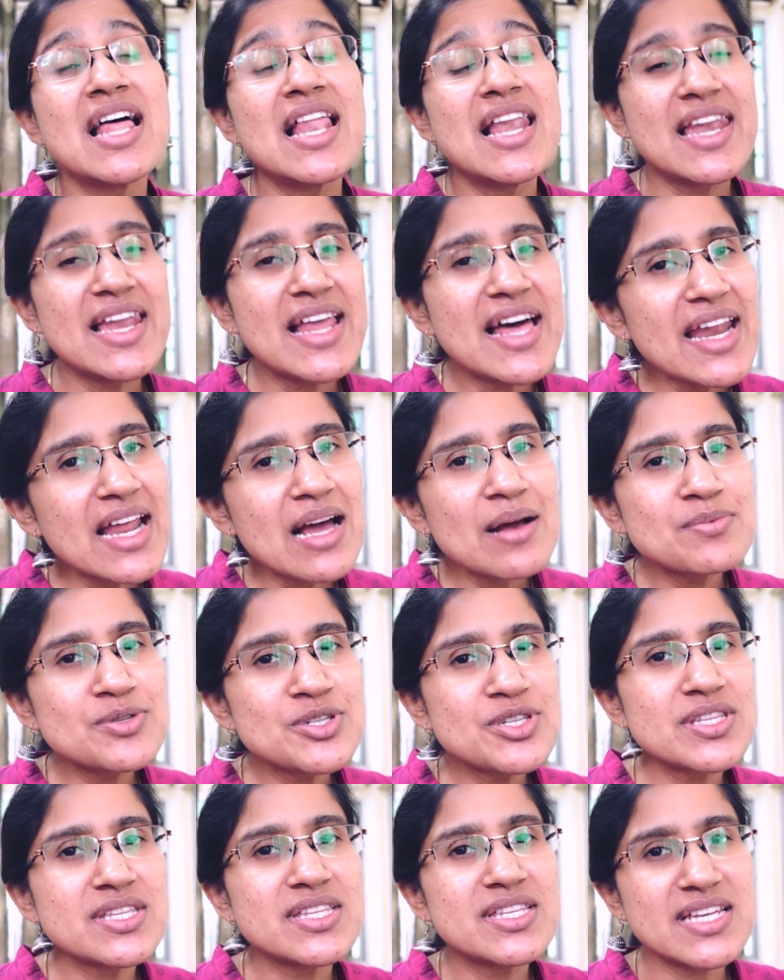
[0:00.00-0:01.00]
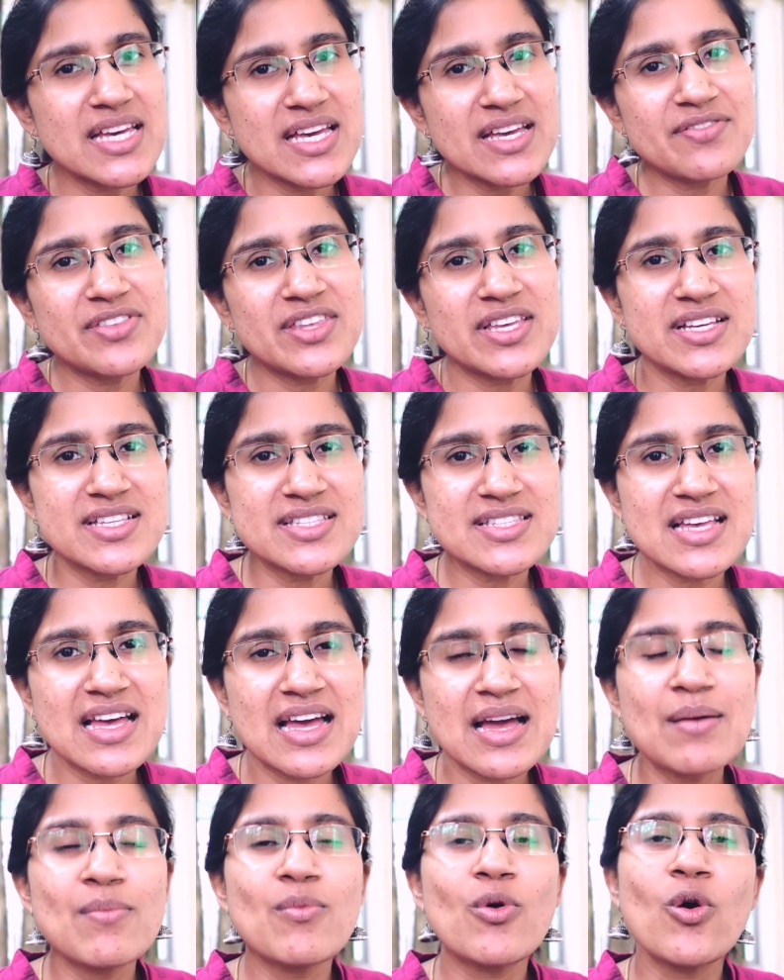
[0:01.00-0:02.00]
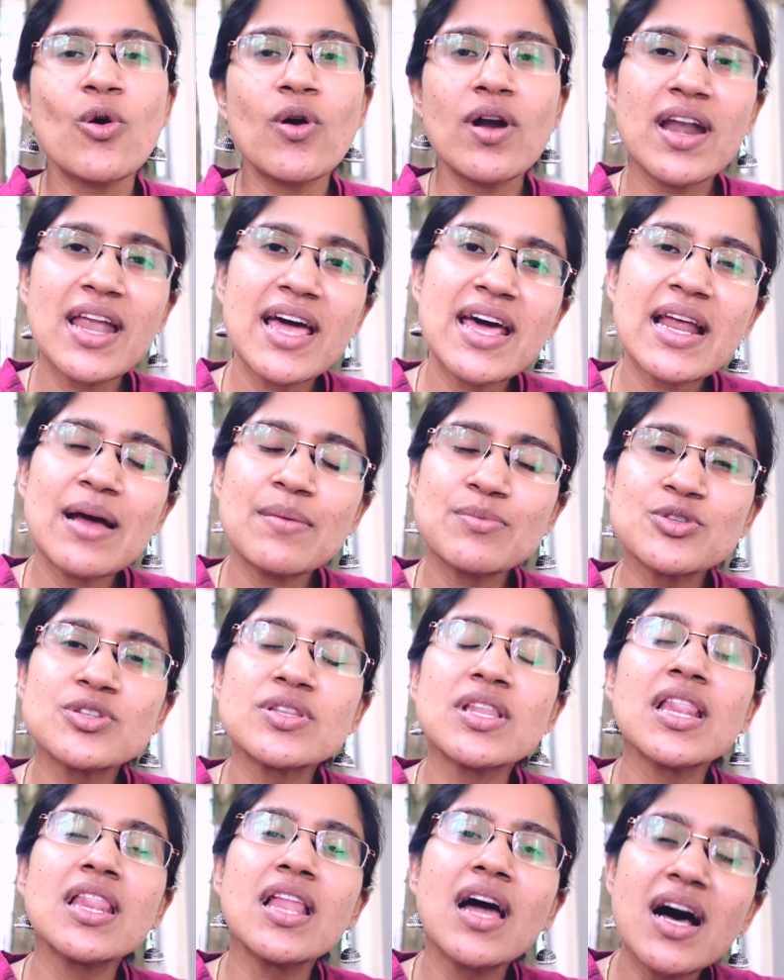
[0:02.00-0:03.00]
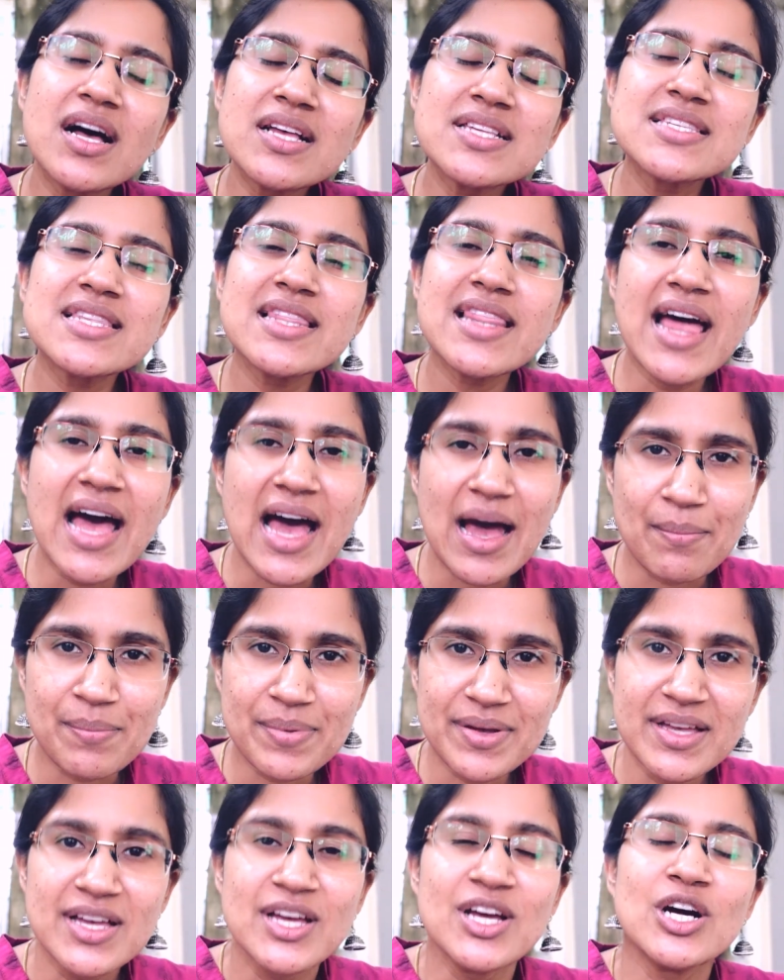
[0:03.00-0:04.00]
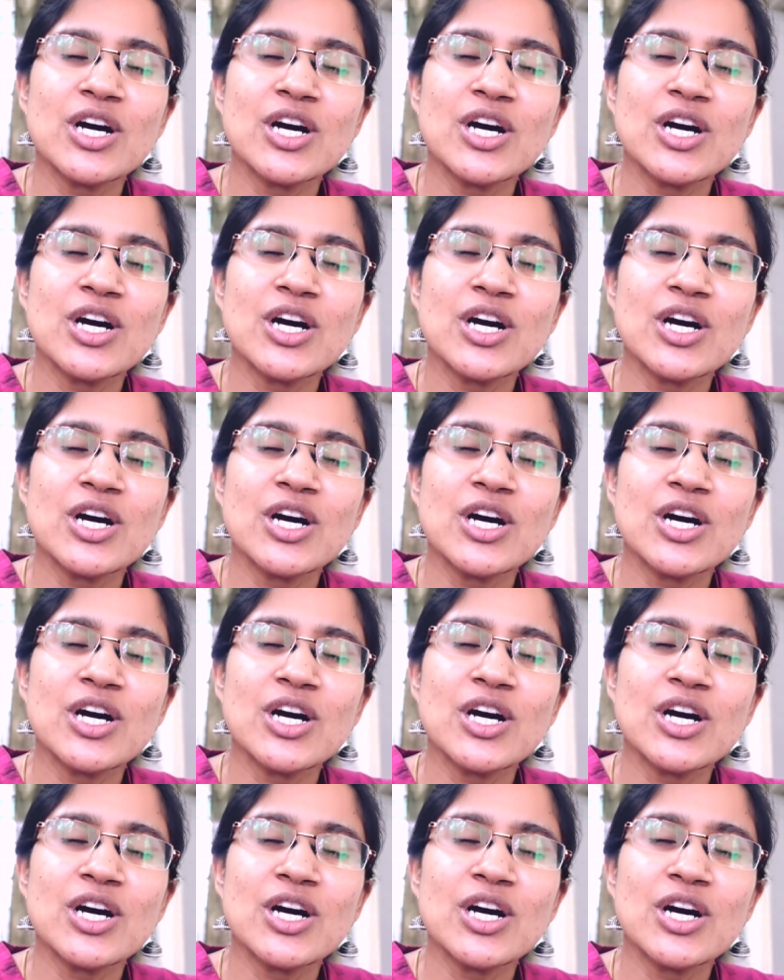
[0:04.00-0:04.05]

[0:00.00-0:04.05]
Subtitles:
led up to the day of the exam or led up to the last lap